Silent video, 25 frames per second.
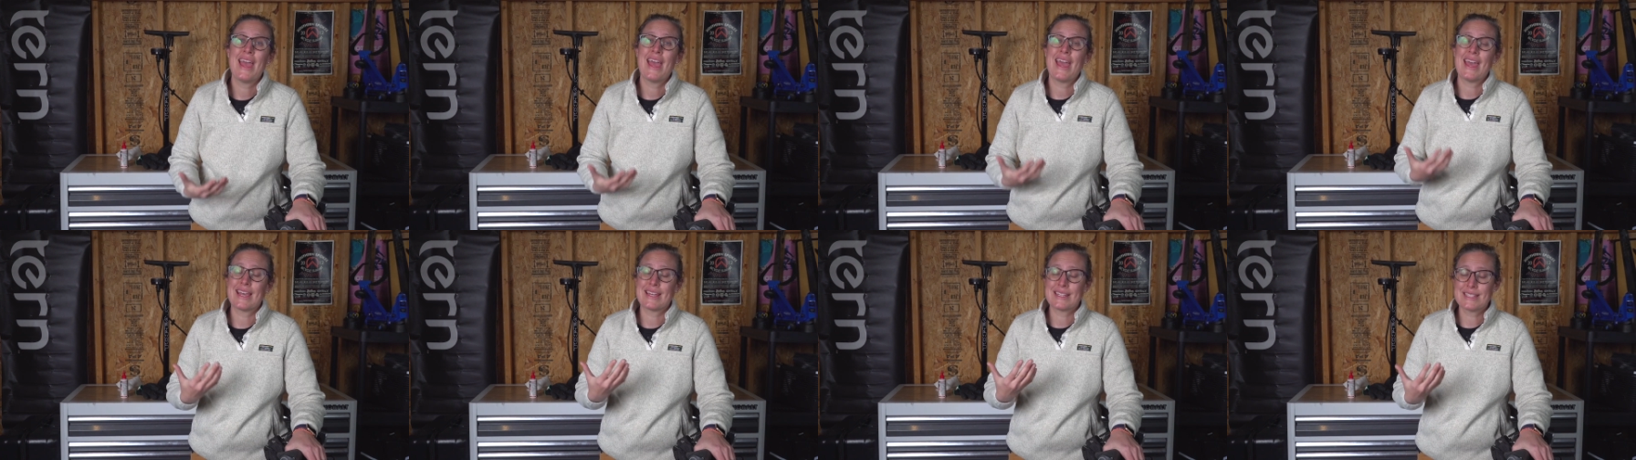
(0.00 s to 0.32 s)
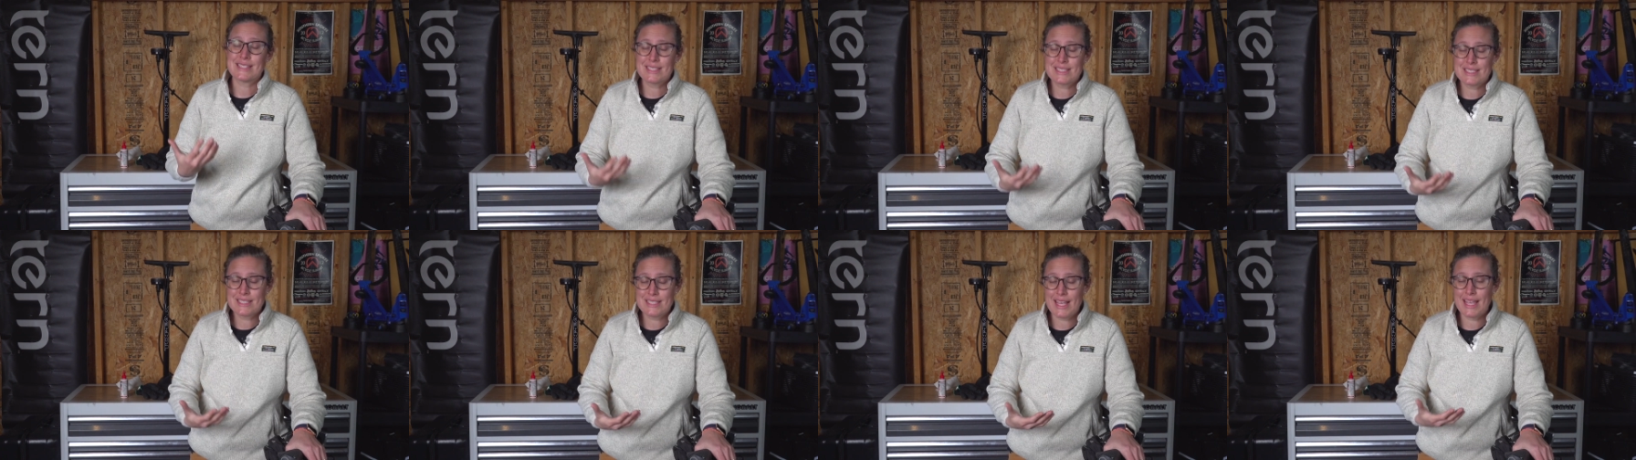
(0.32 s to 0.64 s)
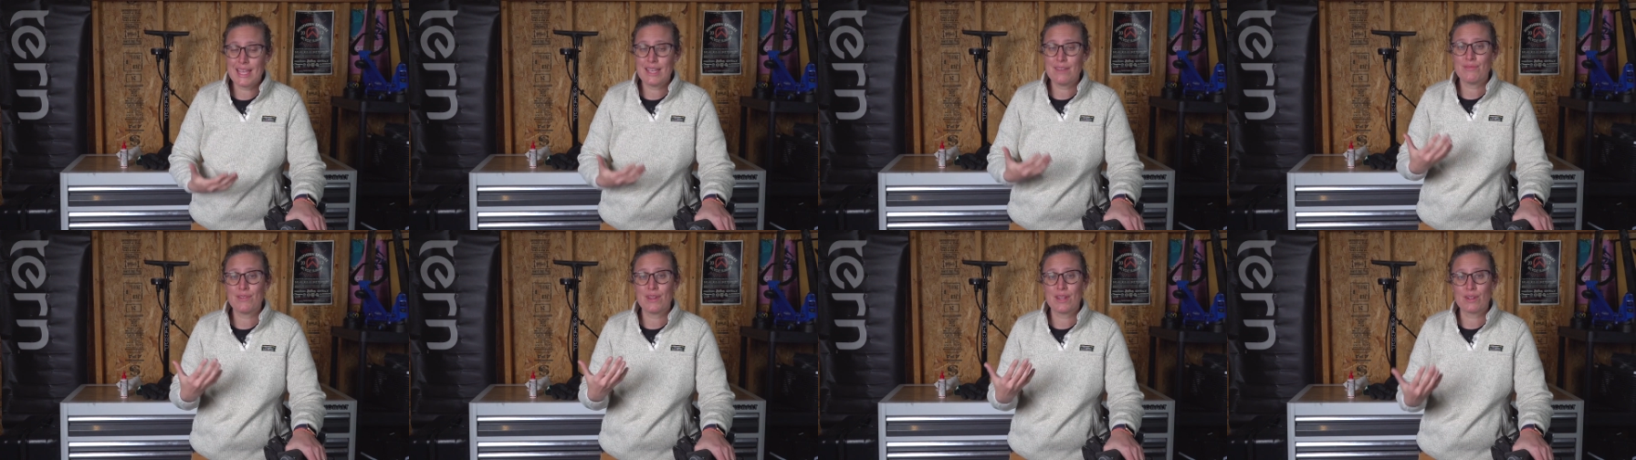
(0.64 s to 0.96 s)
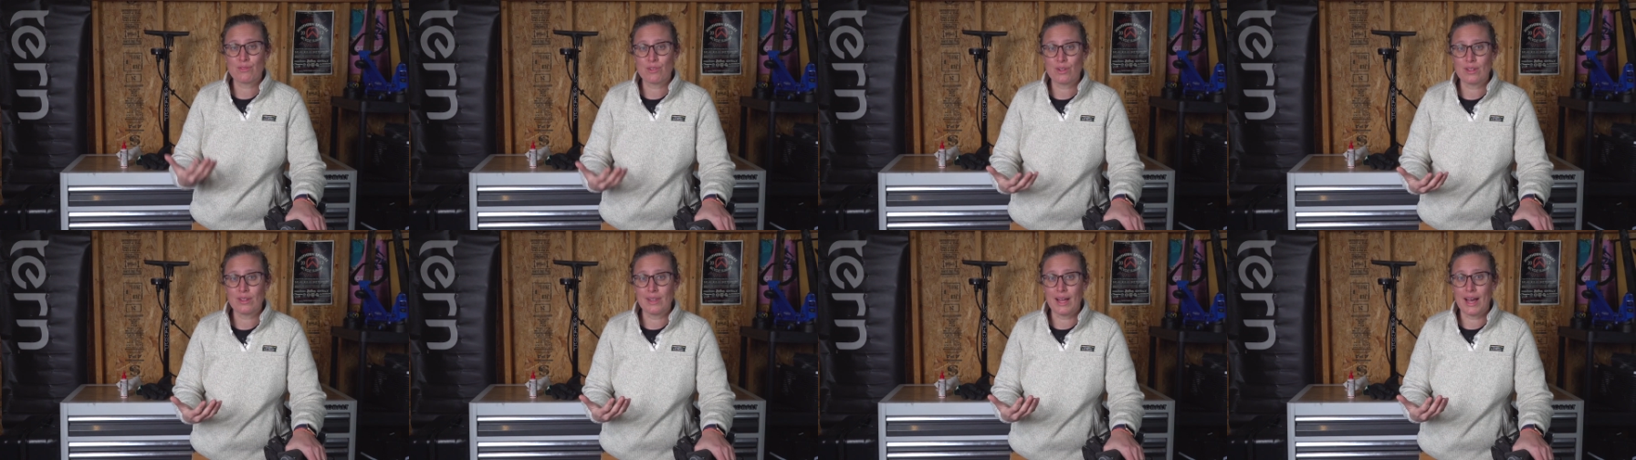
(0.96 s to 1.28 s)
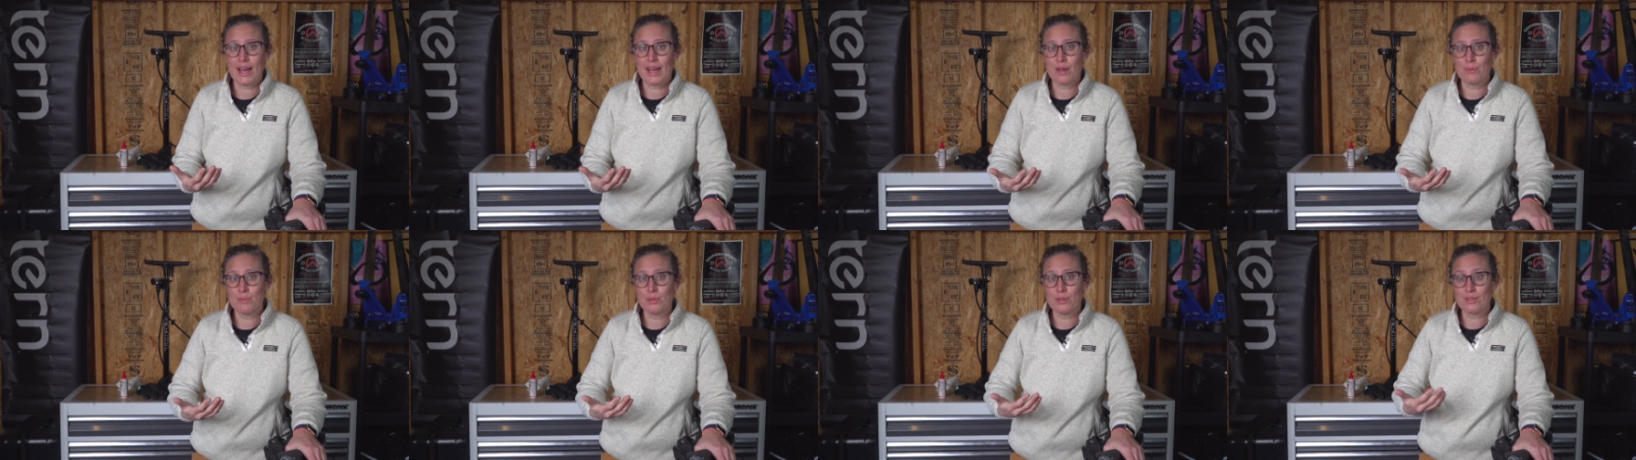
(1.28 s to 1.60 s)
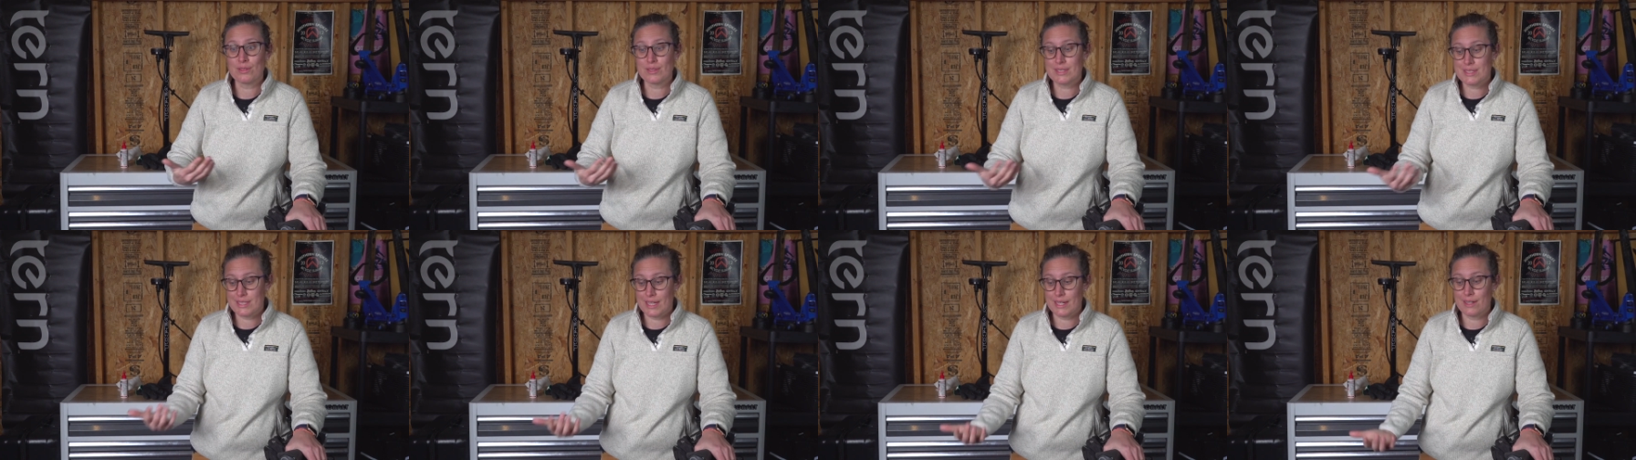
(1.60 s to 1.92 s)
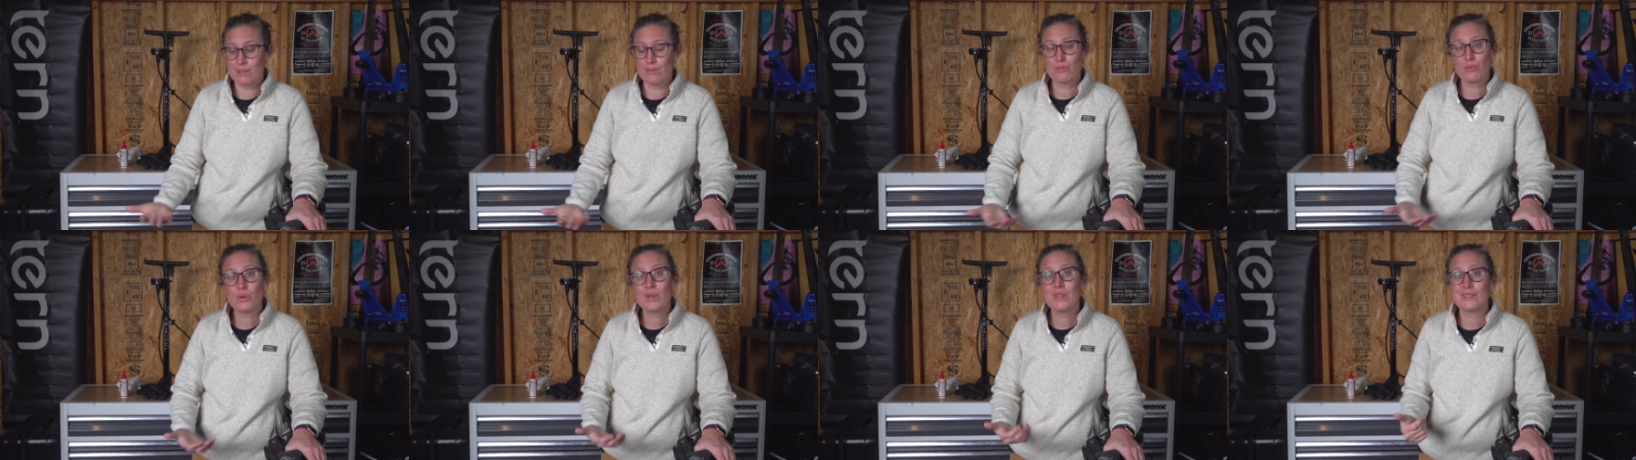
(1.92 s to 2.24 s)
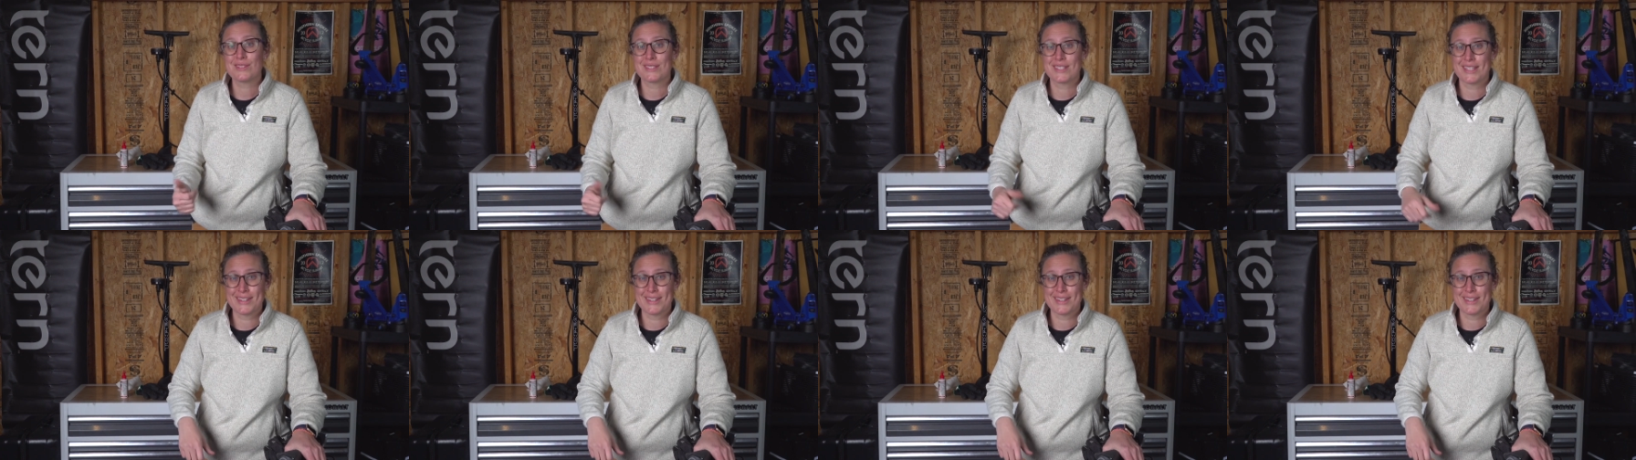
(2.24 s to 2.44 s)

a safe and reliable set of wheels